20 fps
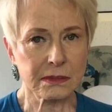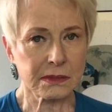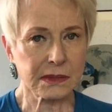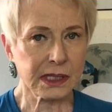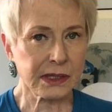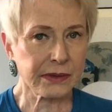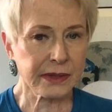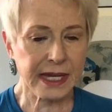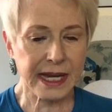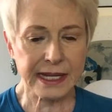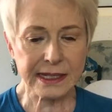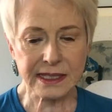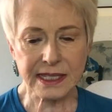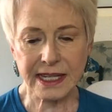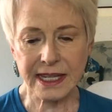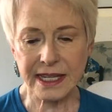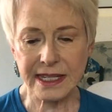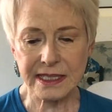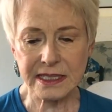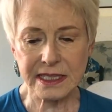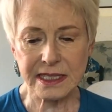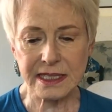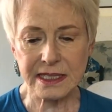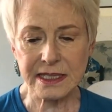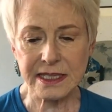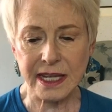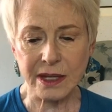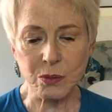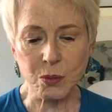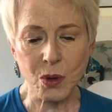"In that case," he
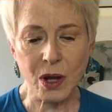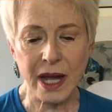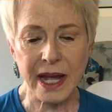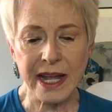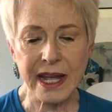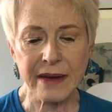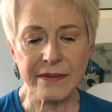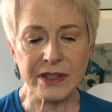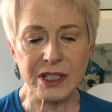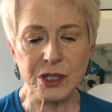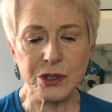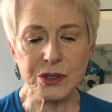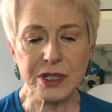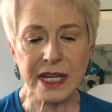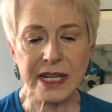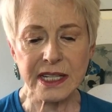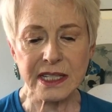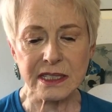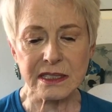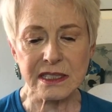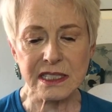said, "why haven't you taken